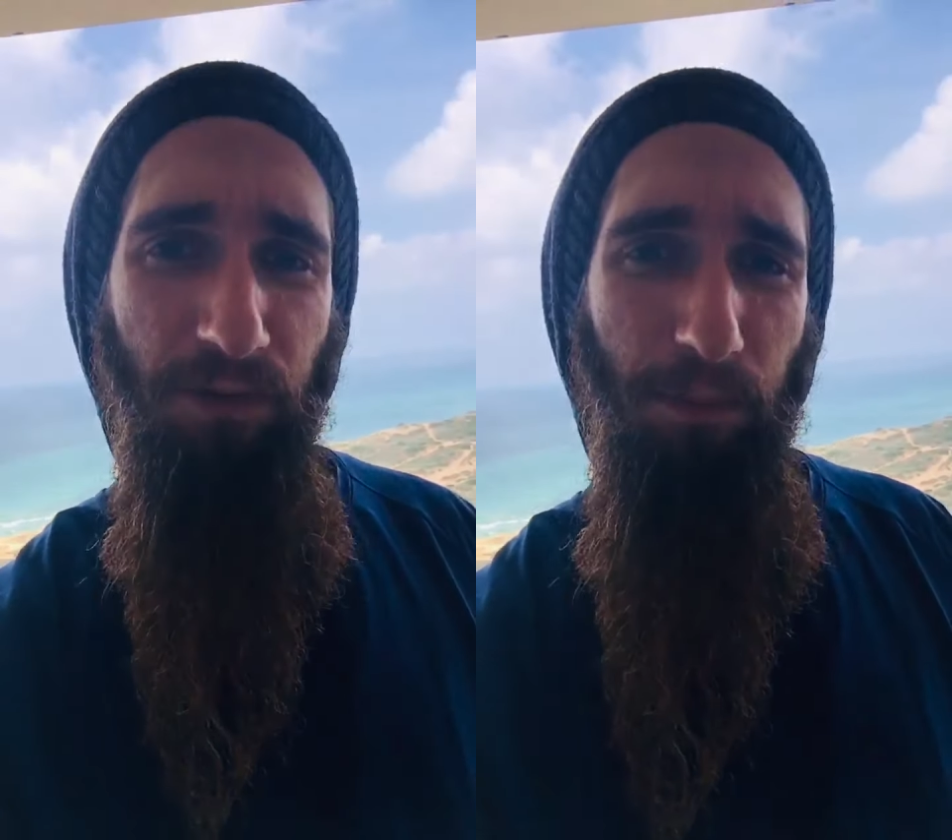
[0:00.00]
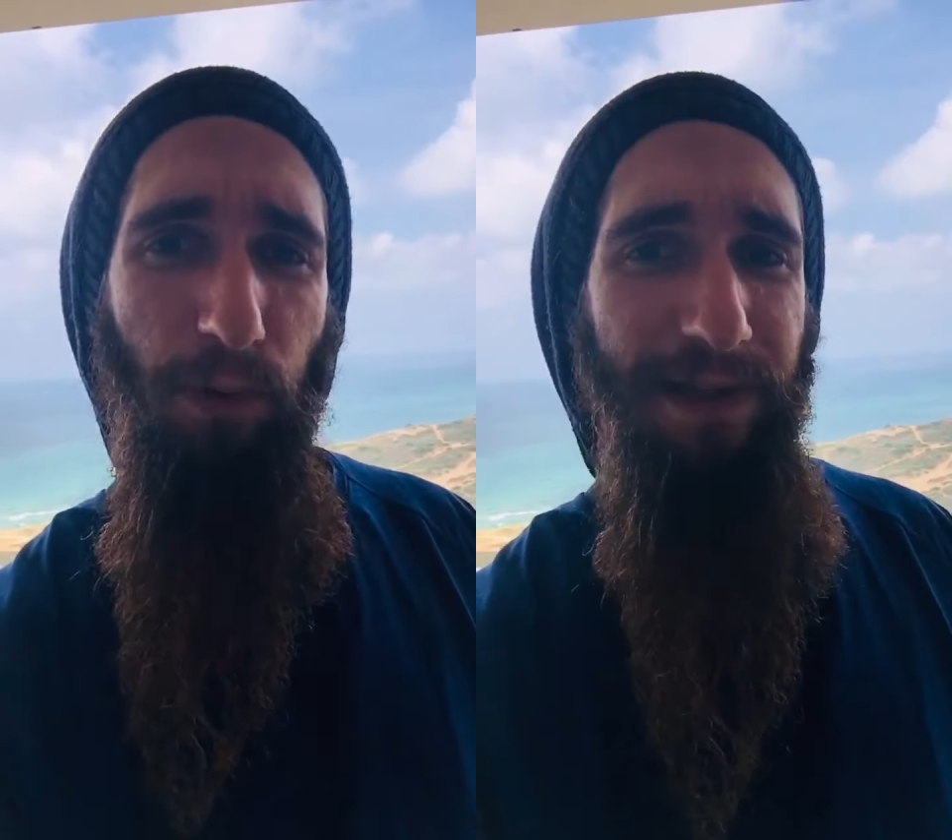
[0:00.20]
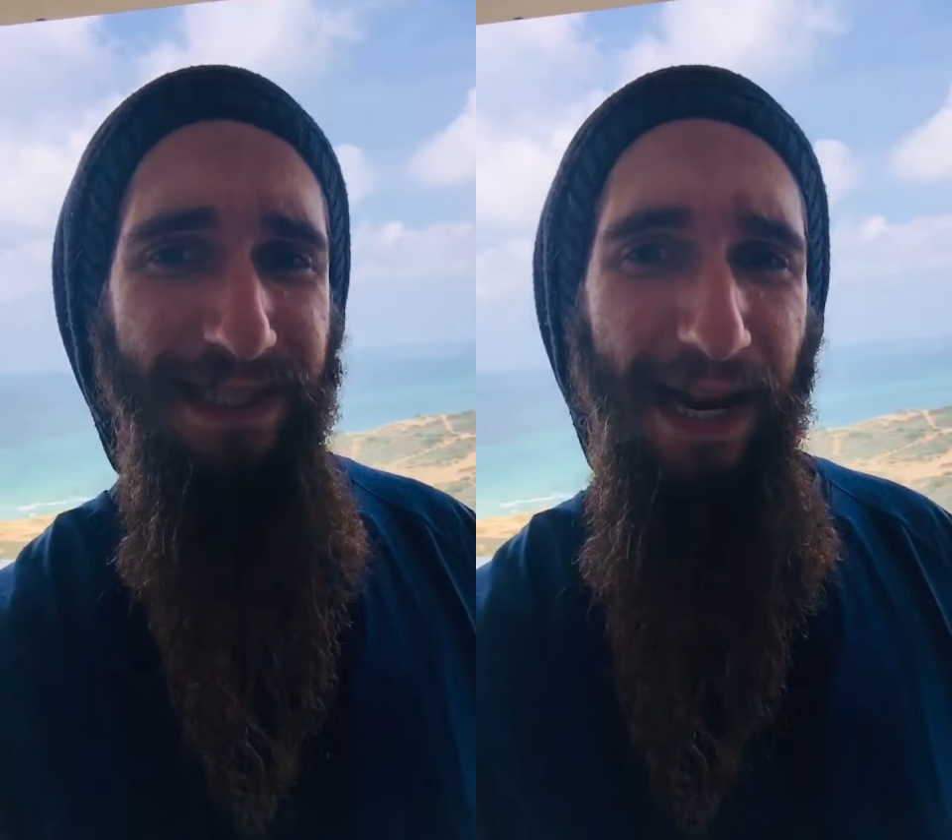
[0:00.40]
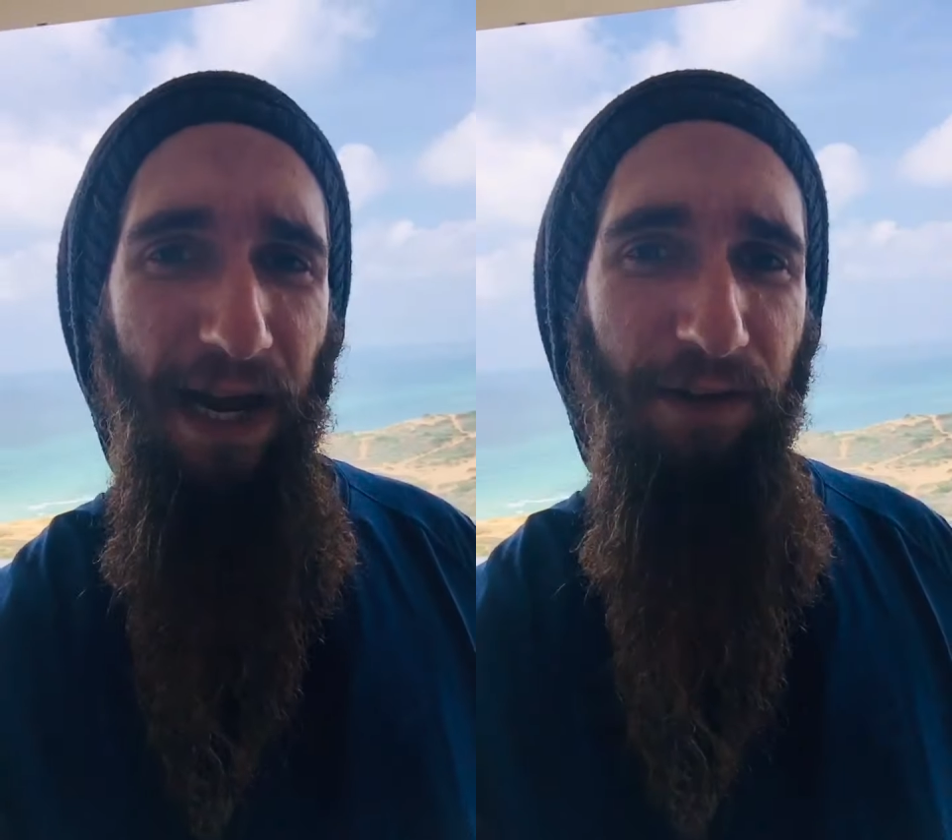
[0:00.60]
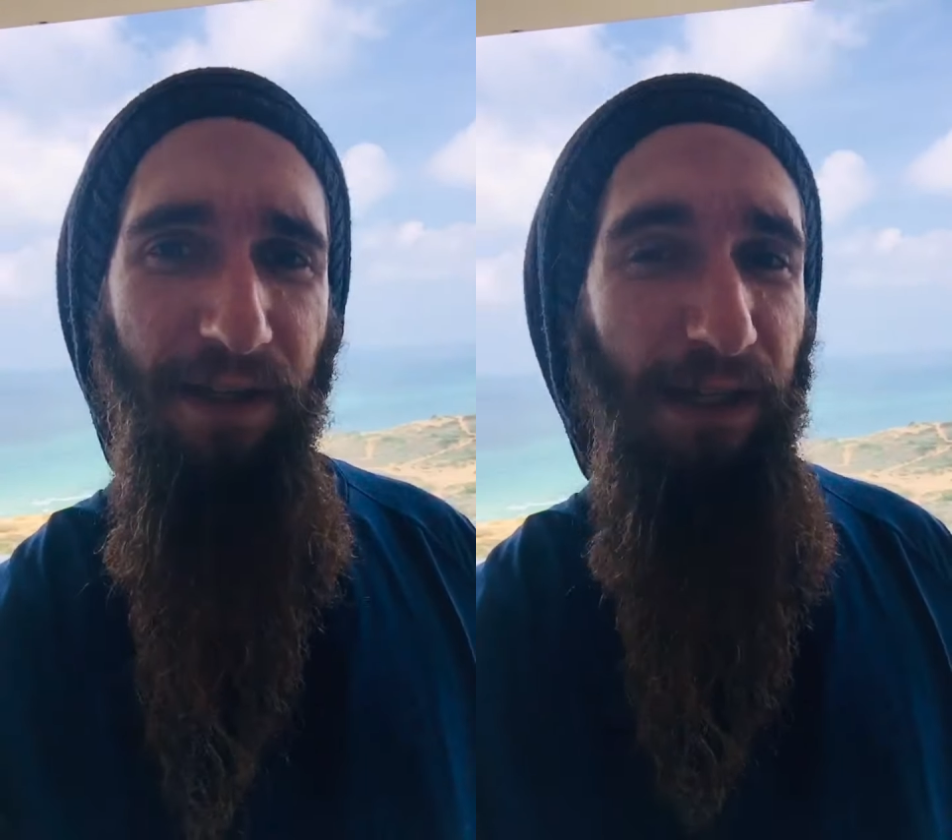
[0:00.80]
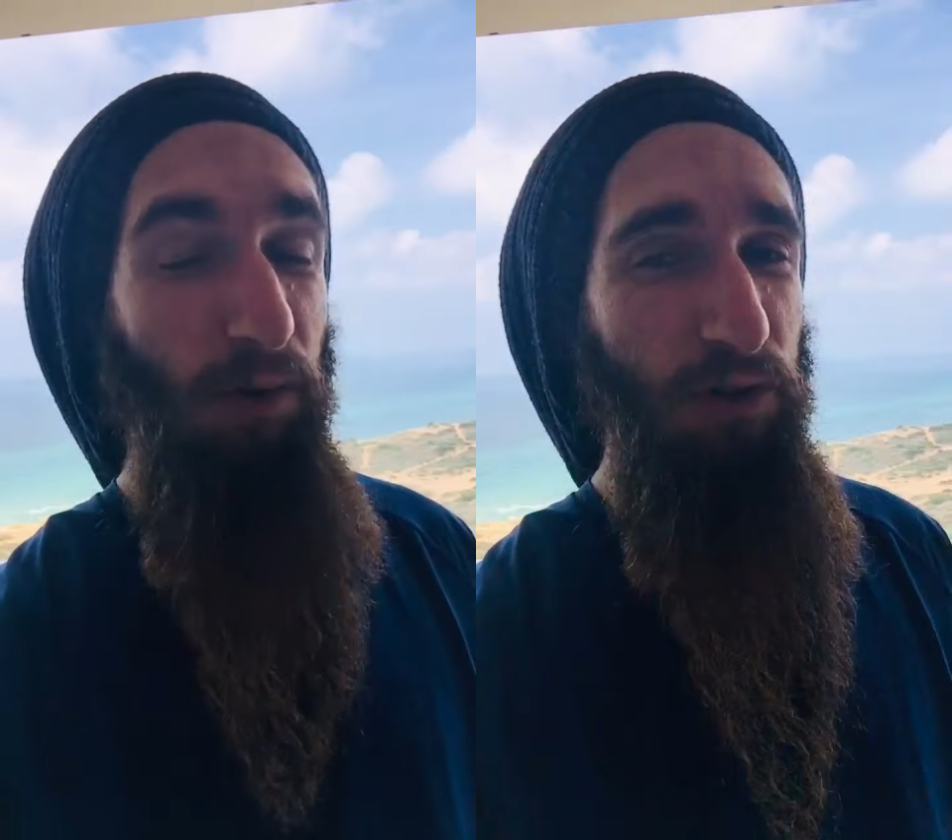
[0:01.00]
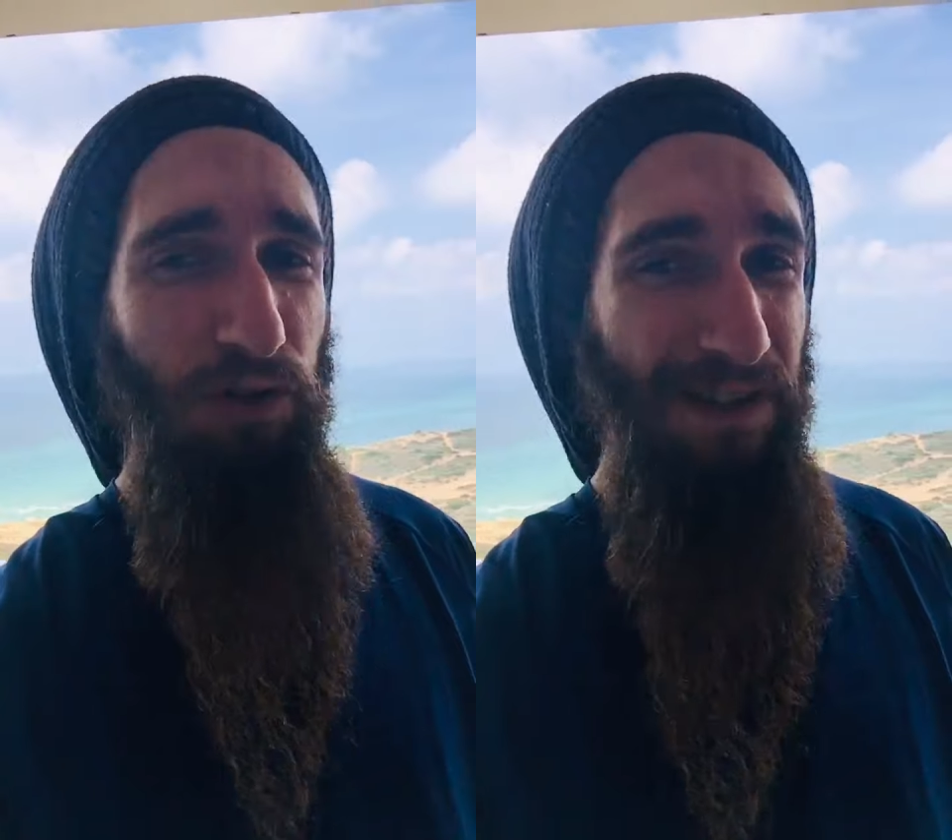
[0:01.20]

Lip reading: pointed out that he also